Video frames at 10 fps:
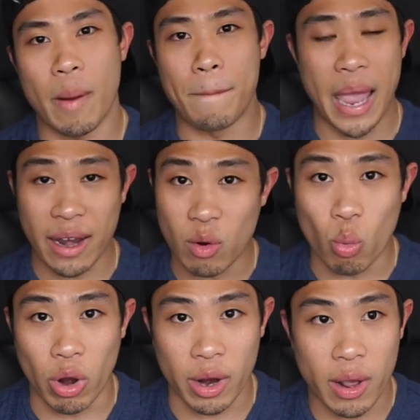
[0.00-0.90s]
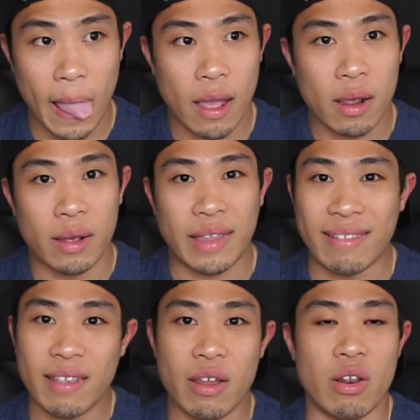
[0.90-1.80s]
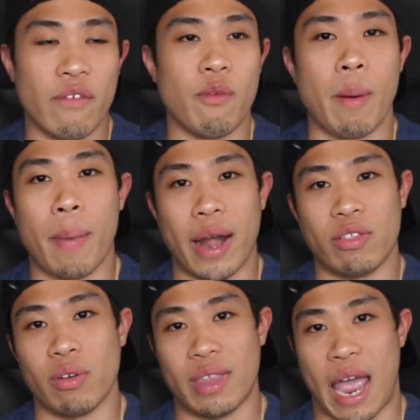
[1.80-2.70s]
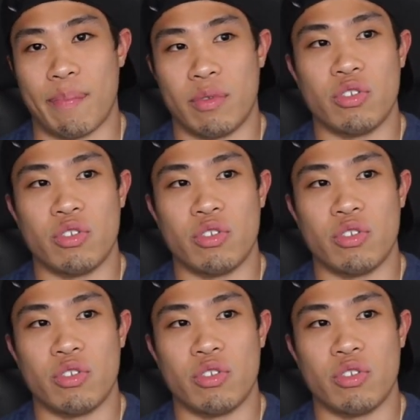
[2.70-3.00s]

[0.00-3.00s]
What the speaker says: banded work, that's not enough for my body to adapt.